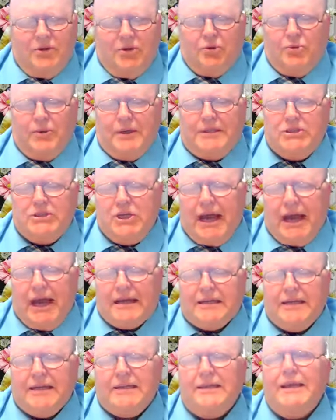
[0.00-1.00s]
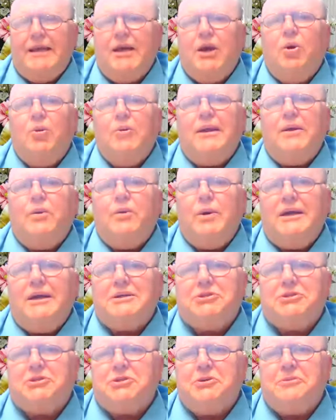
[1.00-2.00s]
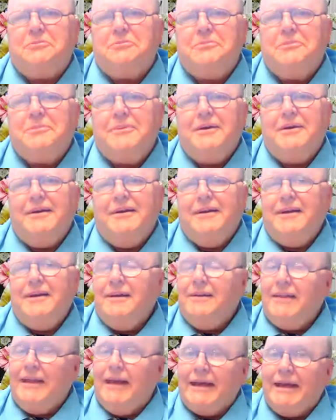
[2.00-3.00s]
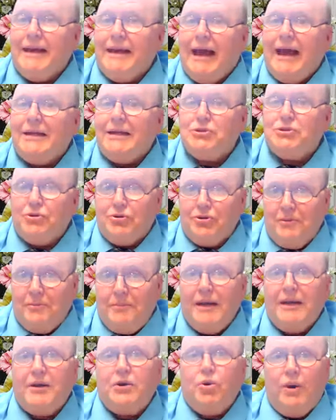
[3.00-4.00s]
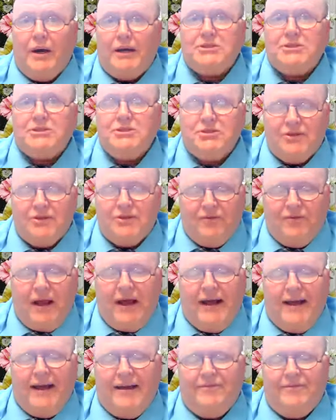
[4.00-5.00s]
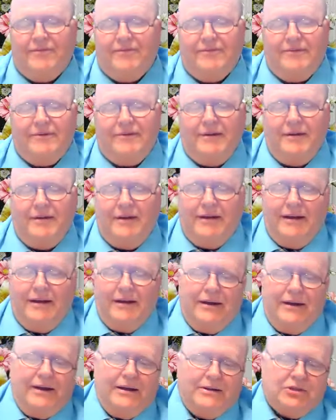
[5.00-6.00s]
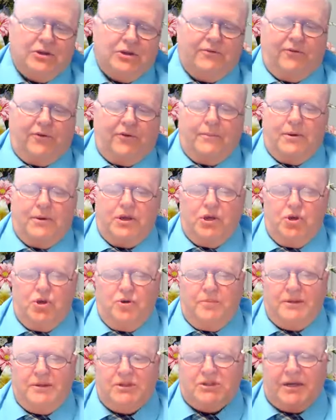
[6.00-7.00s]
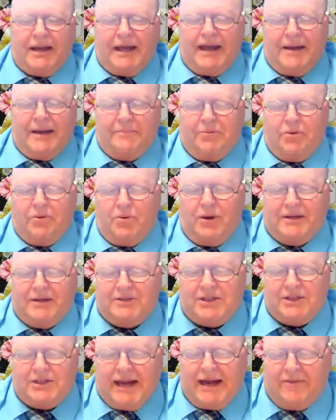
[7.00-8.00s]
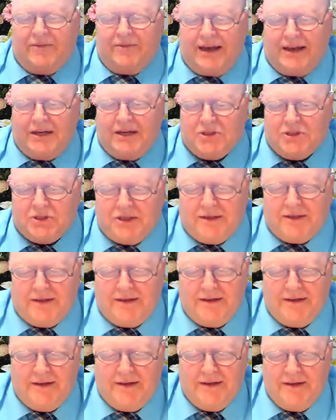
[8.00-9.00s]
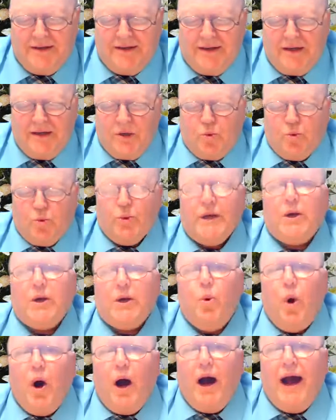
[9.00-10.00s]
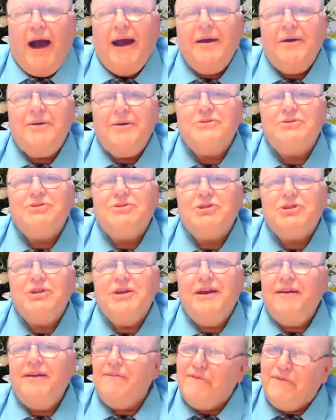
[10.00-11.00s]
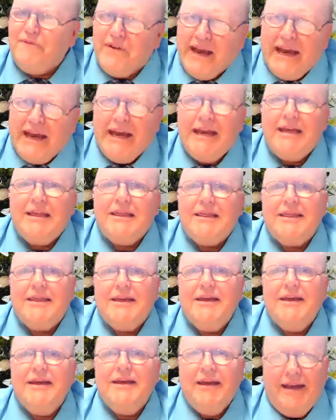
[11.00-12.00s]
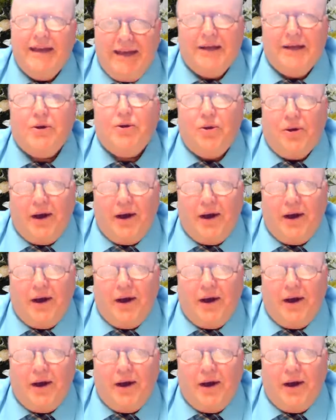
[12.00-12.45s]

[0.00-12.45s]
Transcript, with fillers: you're rejecting the only wisdom that can answer the big questions of life. So, from a human standpoint, salvation requires faith in